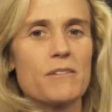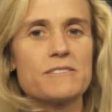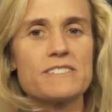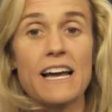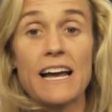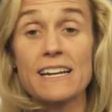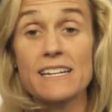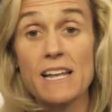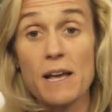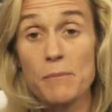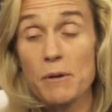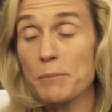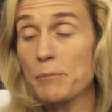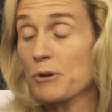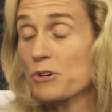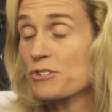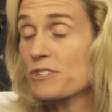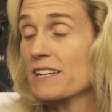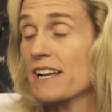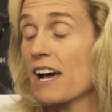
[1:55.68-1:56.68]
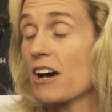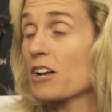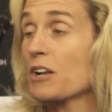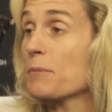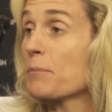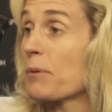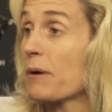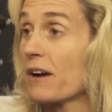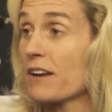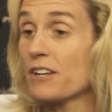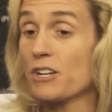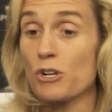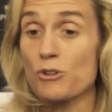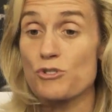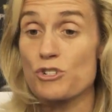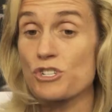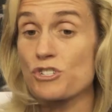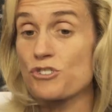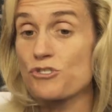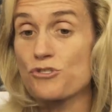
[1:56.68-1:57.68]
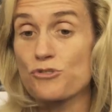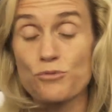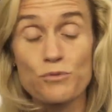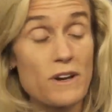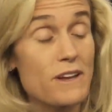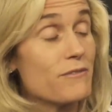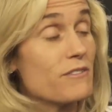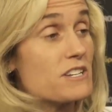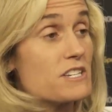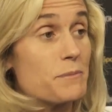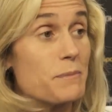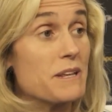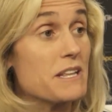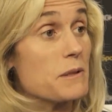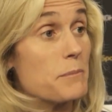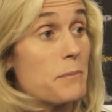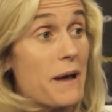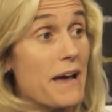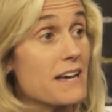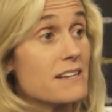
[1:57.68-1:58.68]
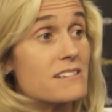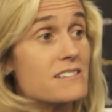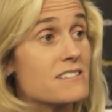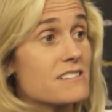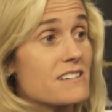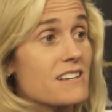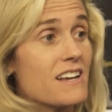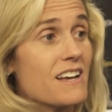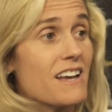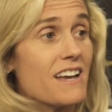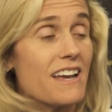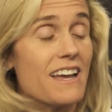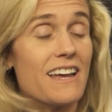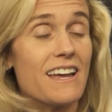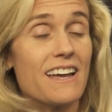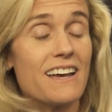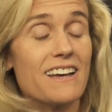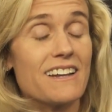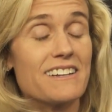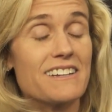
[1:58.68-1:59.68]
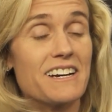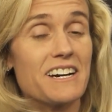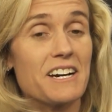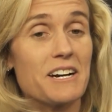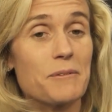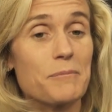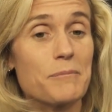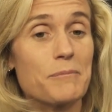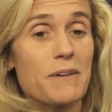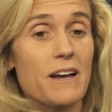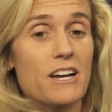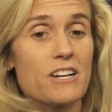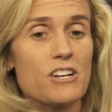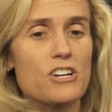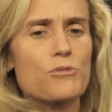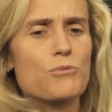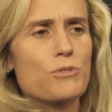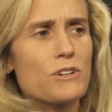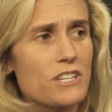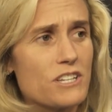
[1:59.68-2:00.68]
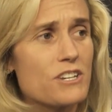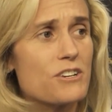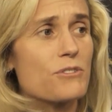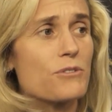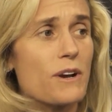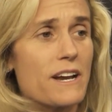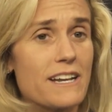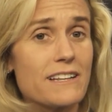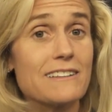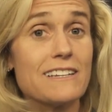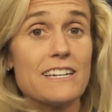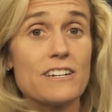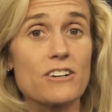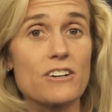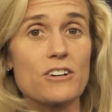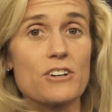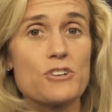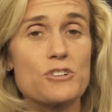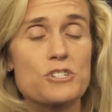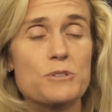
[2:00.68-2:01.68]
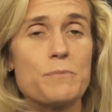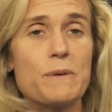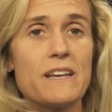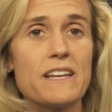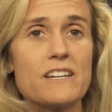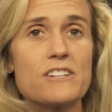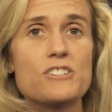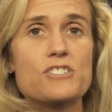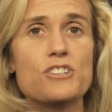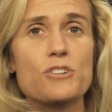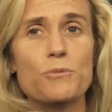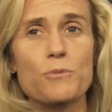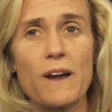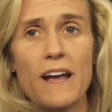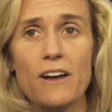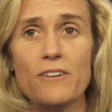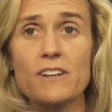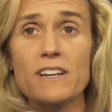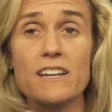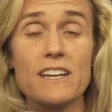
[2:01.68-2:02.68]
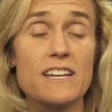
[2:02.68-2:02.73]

dynamic personality, you know, just driven to be the best. And a really great leader who's been surrounded